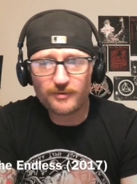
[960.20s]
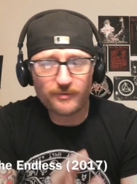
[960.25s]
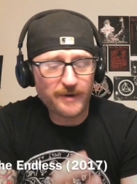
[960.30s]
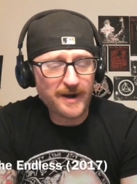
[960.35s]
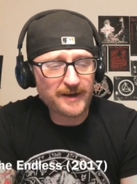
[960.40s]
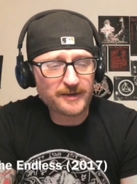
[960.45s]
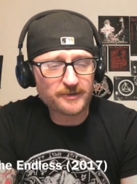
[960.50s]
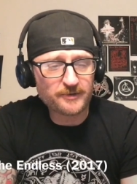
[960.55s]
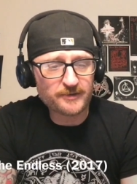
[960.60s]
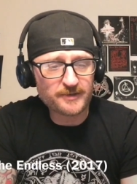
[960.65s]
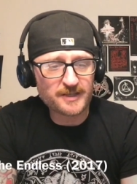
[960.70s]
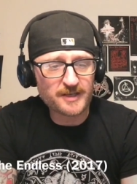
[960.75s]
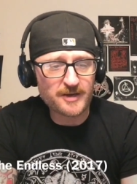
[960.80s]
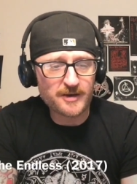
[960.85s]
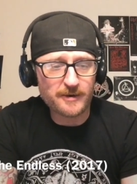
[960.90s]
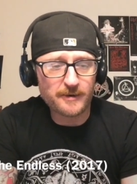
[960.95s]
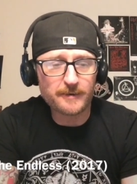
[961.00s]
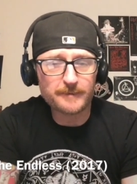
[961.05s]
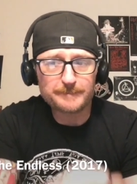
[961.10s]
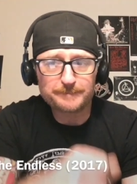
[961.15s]
directors
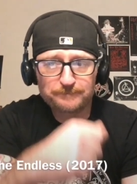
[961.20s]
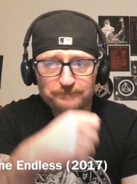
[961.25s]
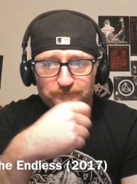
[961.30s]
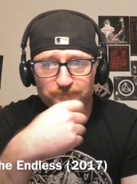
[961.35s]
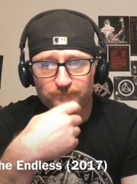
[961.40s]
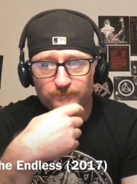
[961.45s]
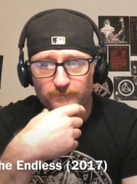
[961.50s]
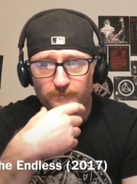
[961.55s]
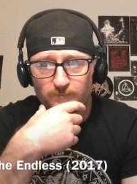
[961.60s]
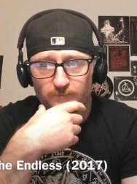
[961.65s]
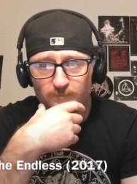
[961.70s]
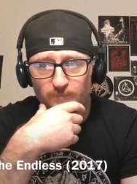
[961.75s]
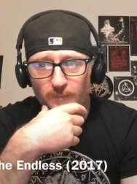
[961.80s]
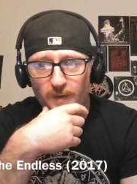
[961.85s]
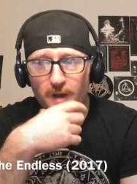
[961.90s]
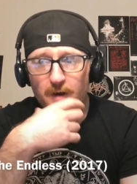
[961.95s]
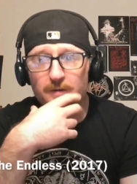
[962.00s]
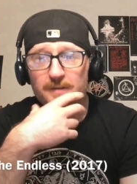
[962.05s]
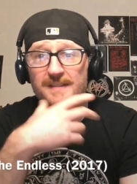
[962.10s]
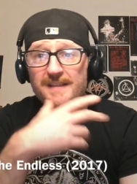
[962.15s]
here
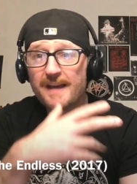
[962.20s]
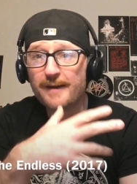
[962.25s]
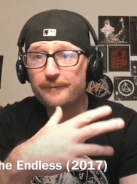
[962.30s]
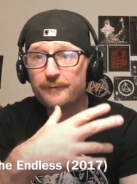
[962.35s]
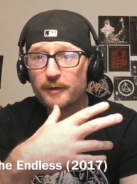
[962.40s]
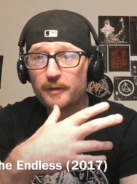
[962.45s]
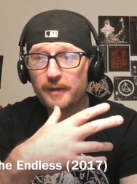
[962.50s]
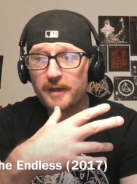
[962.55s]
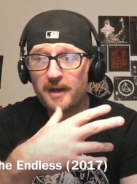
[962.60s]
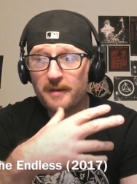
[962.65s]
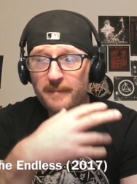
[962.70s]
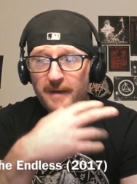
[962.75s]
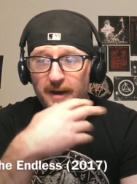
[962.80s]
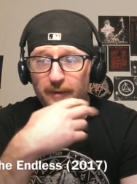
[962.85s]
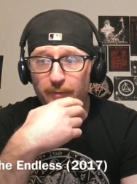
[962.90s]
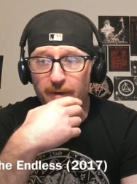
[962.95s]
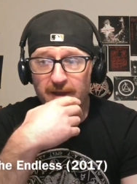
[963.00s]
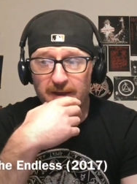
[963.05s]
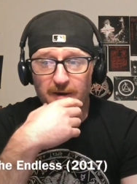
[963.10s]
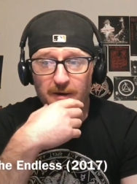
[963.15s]
are definitely on my
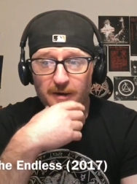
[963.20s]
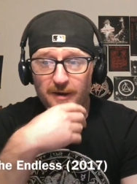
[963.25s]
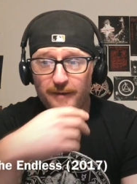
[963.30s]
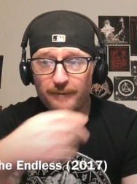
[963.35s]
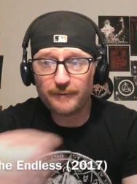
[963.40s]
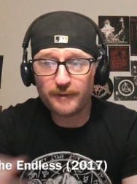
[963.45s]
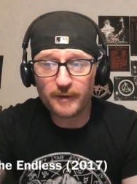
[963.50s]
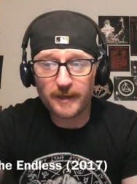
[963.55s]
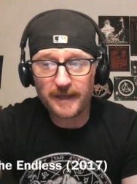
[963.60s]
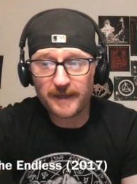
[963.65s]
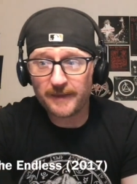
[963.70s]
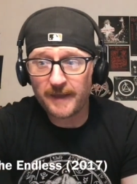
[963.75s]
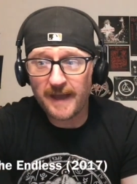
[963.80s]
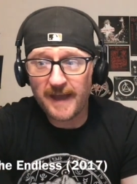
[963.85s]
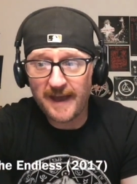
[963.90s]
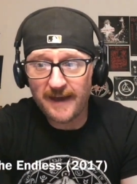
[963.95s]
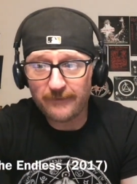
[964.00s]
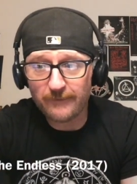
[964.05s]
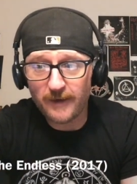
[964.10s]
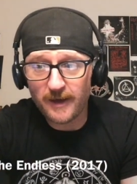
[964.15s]
radar. I feel like they
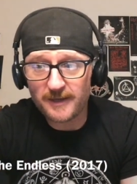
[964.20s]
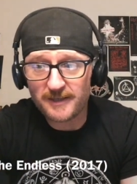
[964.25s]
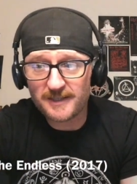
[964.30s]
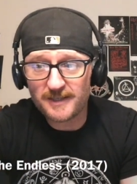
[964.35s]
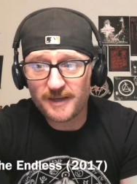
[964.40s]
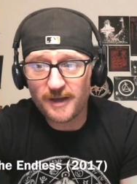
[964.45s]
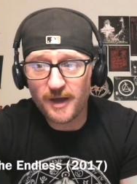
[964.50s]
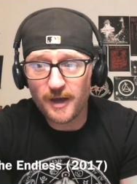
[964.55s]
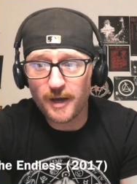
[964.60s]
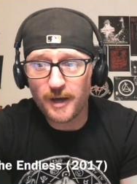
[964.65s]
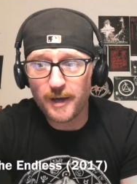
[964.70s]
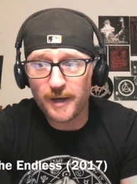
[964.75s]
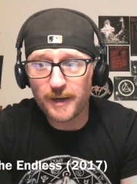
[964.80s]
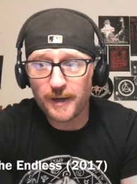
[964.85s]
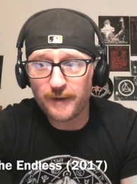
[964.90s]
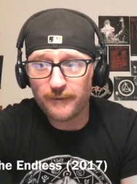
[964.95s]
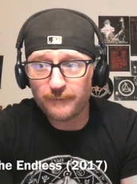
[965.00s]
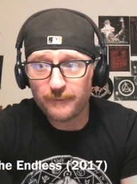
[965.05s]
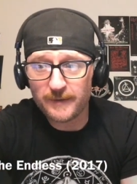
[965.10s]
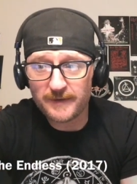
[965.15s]
have a
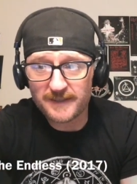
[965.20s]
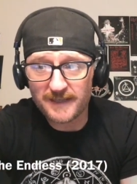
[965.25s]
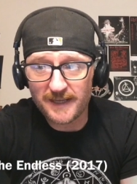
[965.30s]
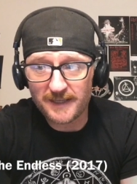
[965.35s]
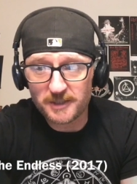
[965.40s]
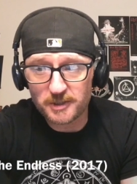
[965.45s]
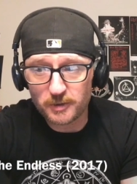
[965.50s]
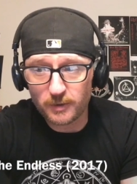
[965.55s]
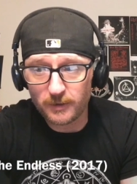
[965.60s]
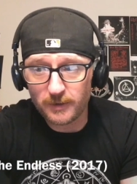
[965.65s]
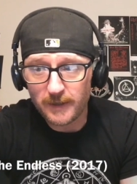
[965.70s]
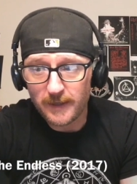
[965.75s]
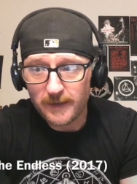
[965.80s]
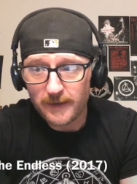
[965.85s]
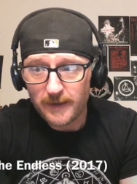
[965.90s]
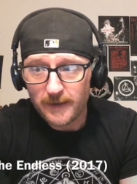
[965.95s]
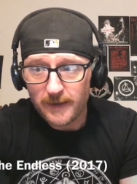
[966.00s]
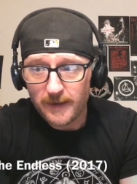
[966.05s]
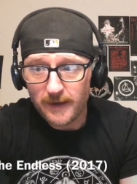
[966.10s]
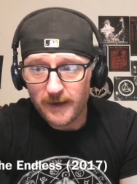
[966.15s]
ton of potential.
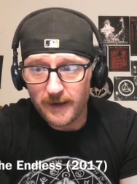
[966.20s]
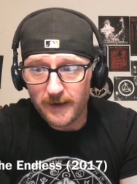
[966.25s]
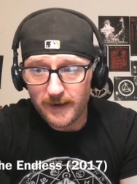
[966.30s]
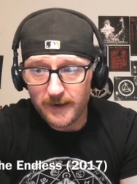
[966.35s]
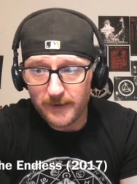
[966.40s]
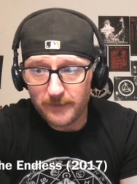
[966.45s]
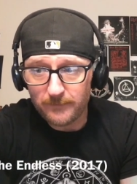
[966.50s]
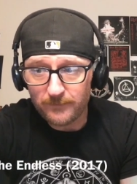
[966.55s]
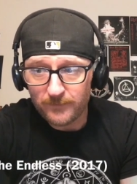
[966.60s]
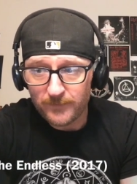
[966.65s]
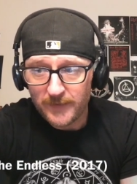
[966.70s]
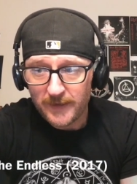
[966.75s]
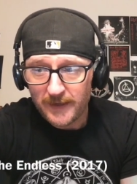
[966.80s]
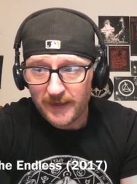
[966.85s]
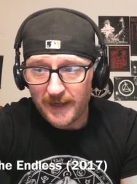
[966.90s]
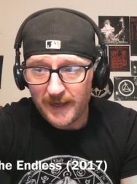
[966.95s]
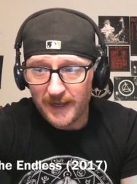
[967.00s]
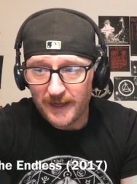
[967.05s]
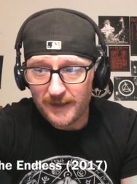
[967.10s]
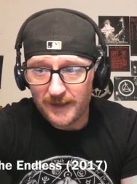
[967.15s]
Um,
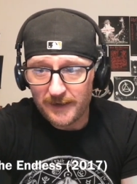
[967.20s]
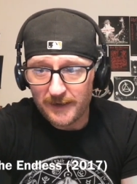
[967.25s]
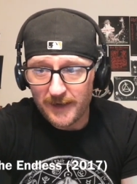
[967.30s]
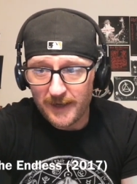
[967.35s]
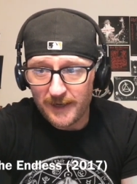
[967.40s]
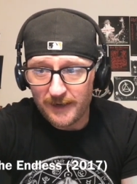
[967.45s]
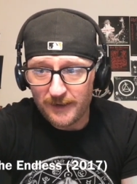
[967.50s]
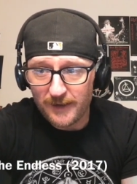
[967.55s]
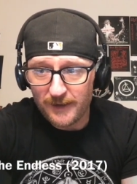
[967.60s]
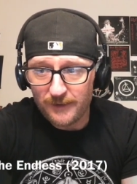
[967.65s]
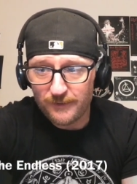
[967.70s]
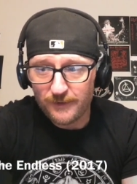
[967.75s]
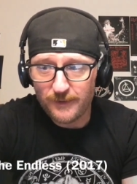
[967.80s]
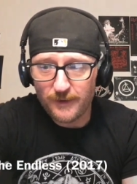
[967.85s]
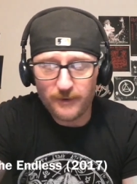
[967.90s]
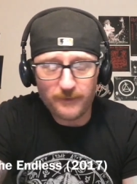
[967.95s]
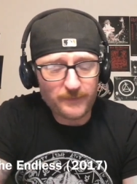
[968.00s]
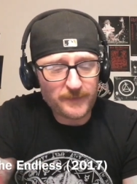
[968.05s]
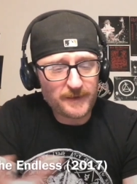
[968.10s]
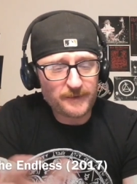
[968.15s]
and and and
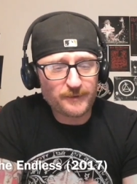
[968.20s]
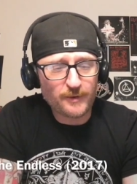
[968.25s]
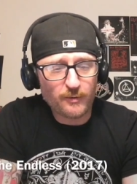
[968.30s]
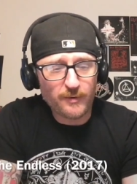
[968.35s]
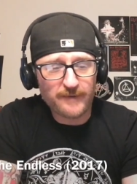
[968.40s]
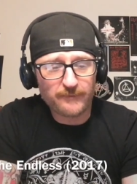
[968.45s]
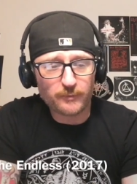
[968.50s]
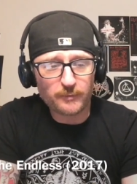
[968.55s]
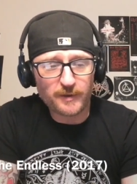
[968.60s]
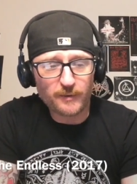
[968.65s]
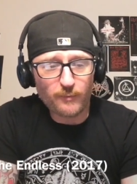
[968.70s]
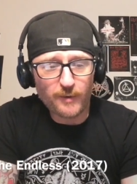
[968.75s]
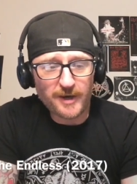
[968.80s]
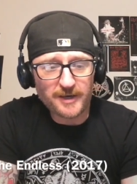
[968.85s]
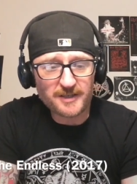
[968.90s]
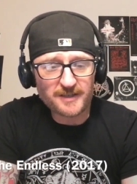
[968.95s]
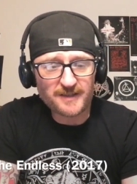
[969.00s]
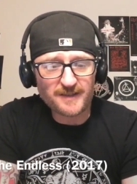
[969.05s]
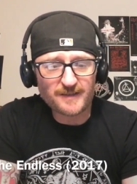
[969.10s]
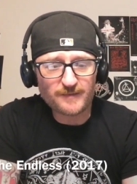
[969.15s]
the, though I've only
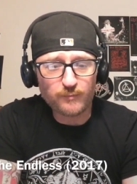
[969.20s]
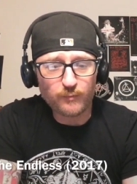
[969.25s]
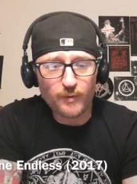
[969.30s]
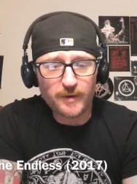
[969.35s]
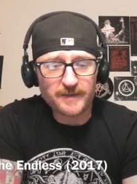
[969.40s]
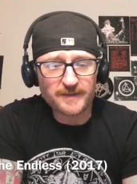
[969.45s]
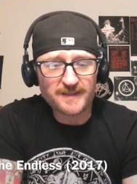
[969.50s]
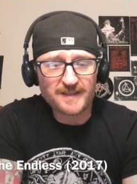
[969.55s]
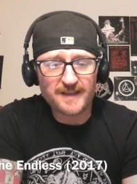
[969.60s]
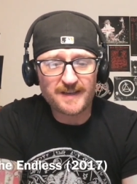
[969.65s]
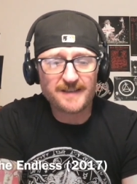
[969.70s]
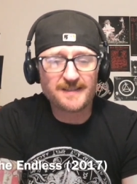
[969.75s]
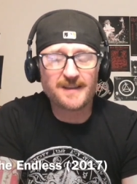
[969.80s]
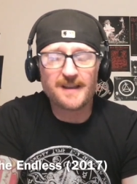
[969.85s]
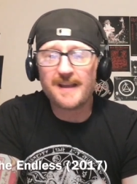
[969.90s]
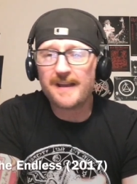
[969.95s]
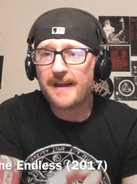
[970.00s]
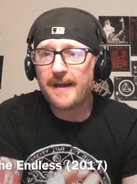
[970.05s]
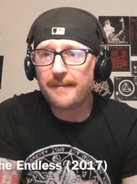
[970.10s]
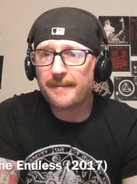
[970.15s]
watched this once, it is a,
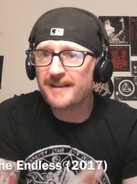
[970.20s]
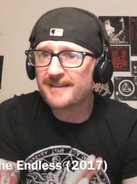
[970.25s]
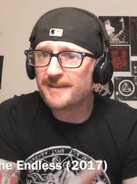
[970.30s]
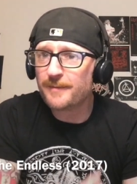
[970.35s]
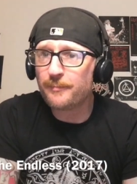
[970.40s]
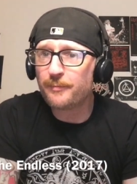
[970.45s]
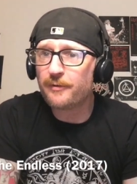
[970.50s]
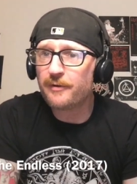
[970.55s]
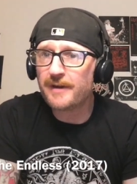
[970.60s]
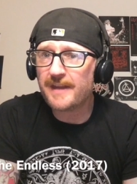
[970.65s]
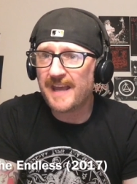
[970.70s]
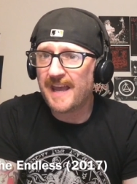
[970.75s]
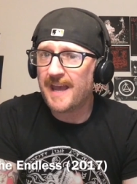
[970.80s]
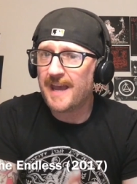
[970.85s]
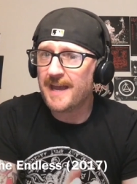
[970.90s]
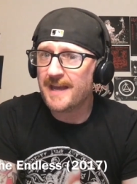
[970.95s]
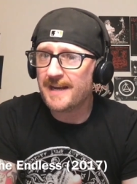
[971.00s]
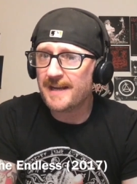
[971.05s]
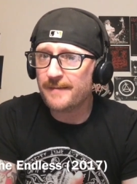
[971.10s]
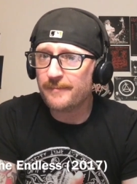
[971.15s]
it's a pretty
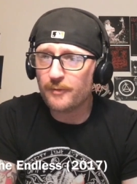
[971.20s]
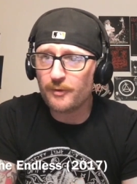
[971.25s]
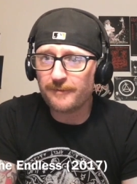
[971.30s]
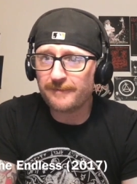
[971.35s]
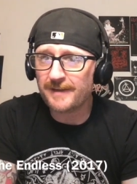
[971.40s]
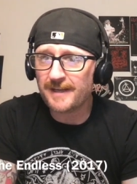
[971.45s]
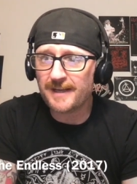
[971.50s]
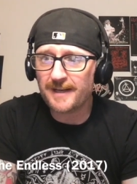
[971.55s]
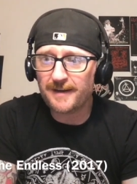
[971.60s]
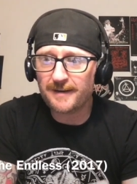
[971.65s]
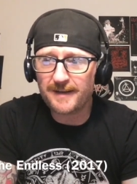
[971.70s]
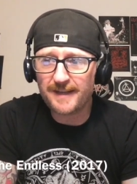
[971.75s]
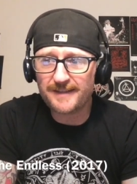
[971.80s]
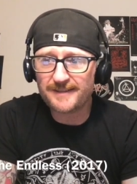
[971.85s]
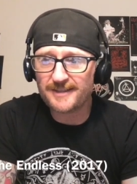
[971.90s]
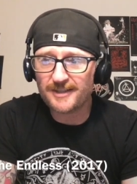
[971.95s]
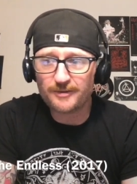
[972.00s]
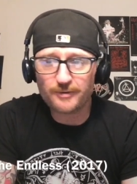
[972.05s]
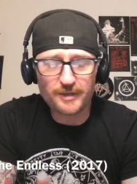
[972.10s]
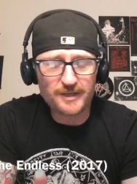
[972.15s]
heady movie, and it
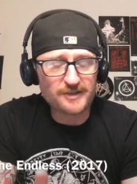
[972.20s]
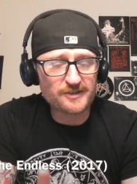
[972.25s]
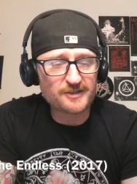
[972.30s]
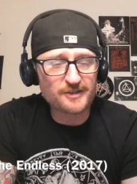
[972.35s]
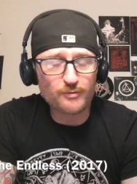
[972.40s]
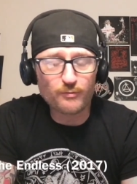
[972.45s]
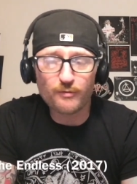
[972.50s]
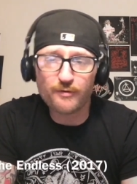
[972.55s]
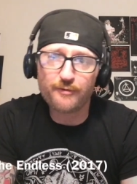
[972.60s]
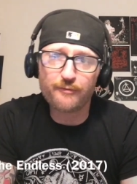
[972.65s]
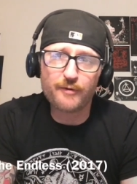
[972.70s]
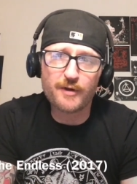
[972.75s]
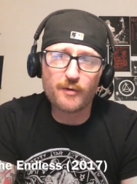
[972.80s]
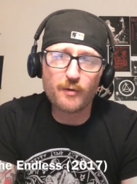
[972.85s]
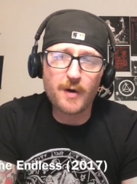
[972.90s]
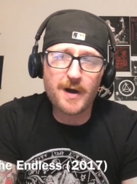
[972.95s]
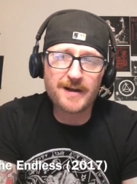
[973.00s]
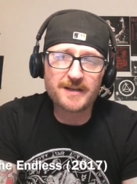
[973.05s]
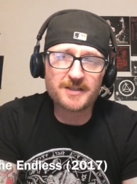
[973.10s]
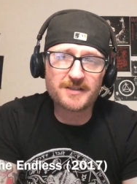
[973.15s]
needs at least two or three
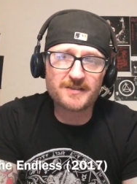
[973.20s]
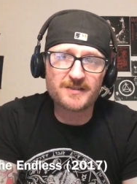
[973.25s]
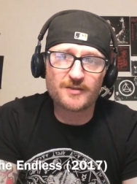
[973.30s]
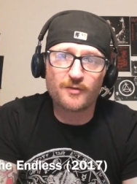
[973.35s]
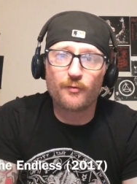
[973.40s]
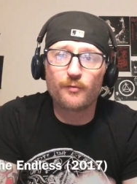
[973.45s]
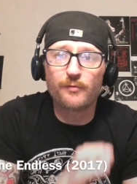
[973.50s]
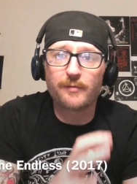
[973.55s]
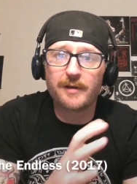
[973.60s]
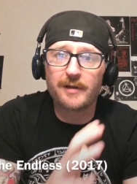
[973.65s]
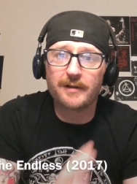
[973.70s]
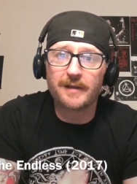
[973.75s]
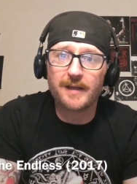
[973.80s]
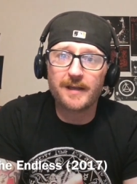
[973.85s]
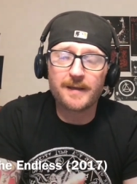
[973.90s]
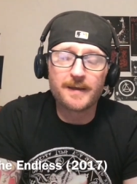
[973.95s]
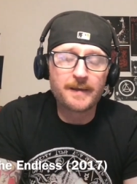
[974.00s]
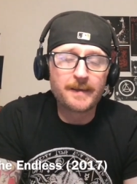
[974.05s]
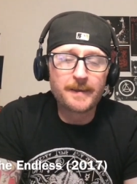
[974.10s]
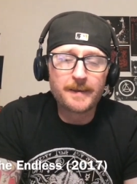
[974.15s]
watches to
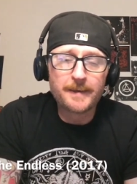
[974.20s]
really